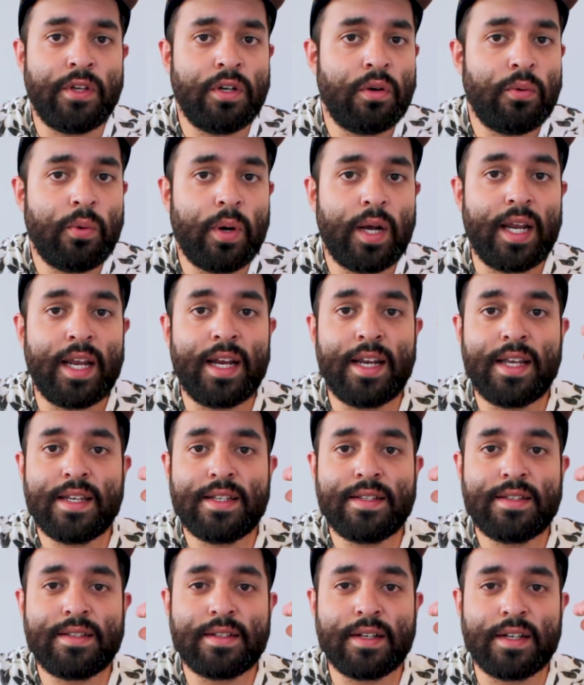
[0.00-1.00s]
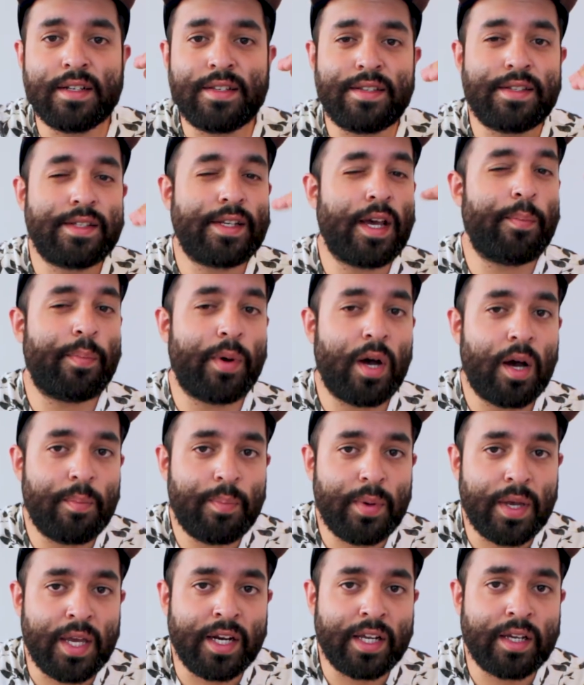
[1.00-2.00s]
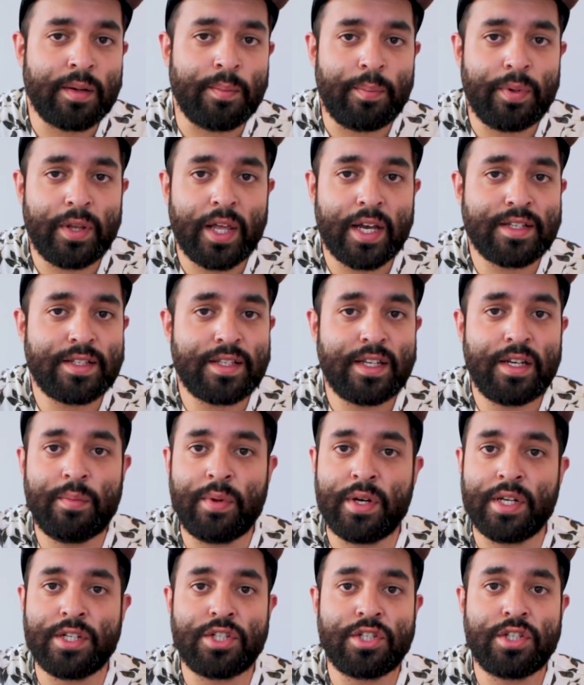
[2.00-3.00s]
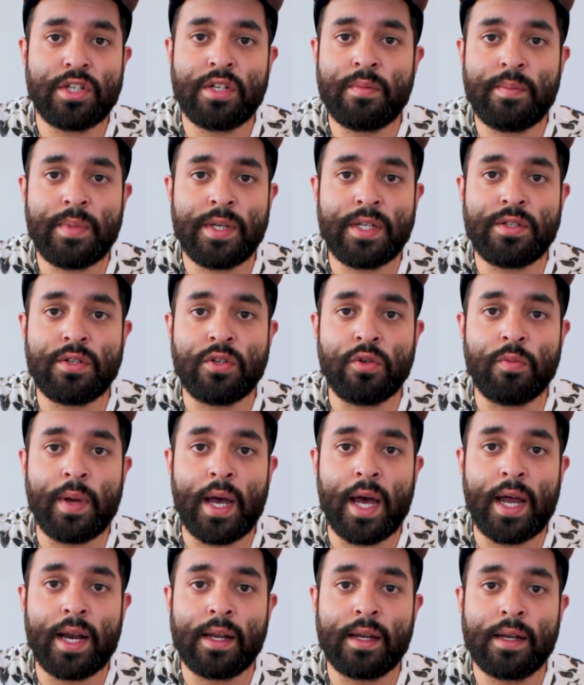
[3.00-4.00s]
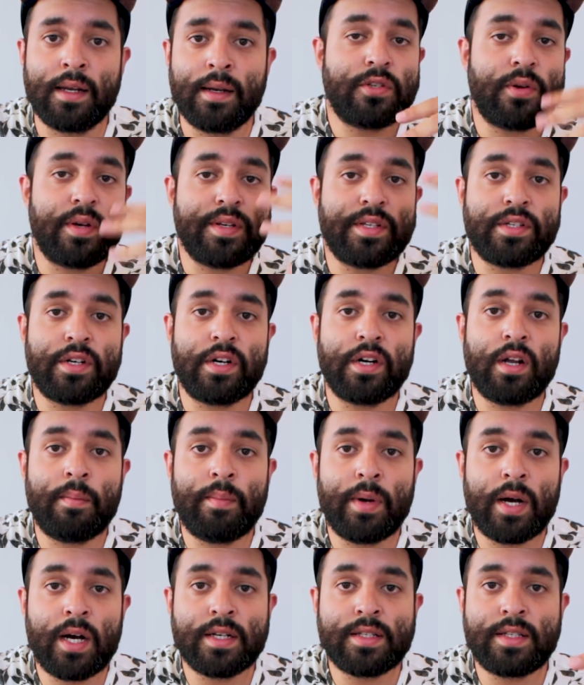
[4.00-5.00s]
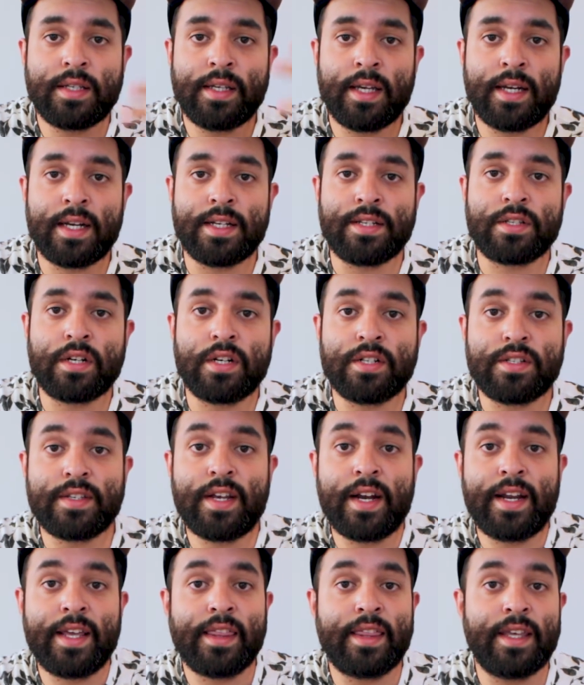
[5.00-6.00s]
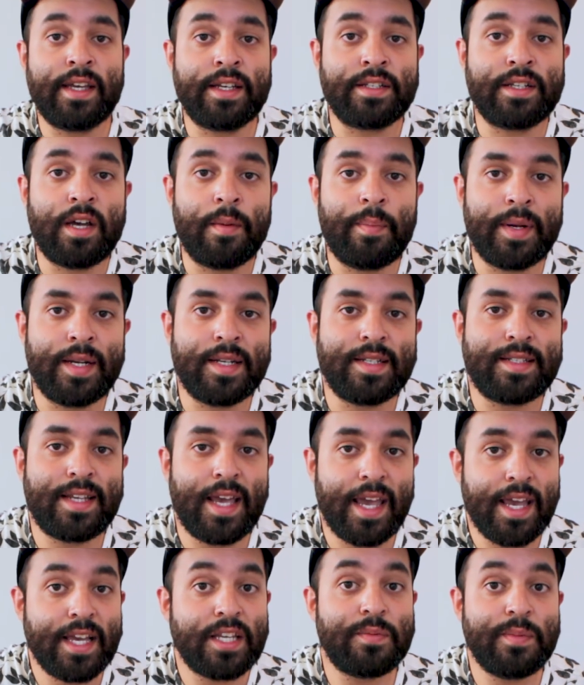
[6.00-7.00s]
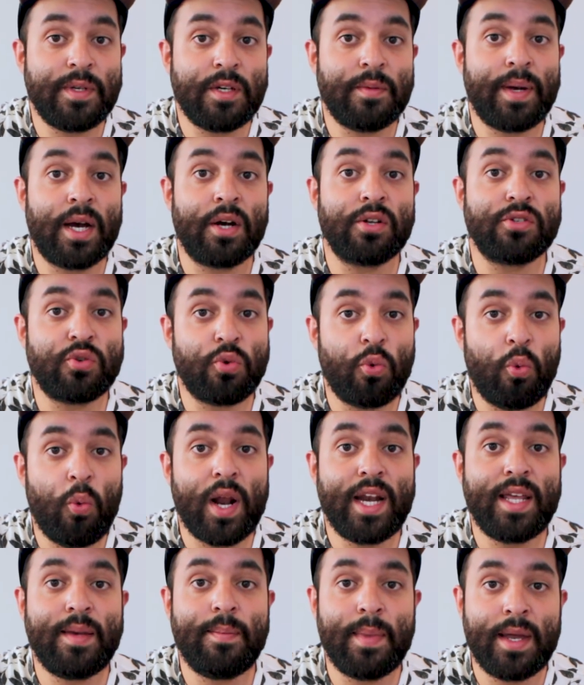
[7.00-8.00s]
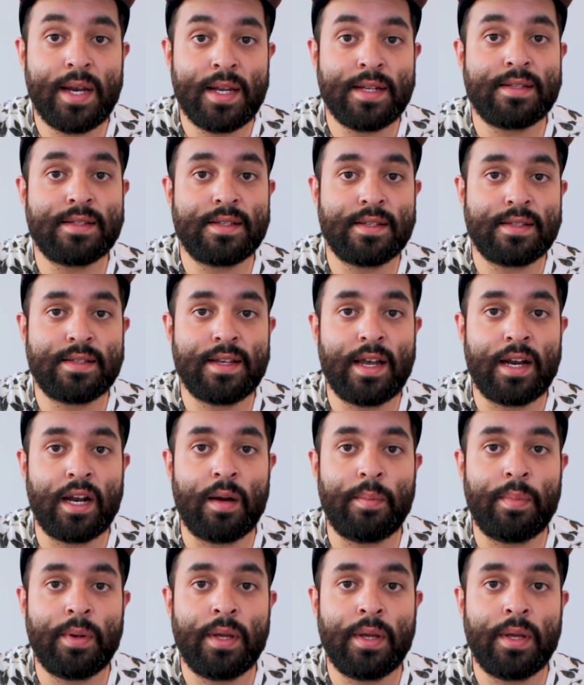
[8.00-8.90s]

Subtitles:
you know what, it is a step up in complexity, but it shouldn't be too bad. So I start unboxing it, I start setting things up, and it takes me about 20 minutes to set up.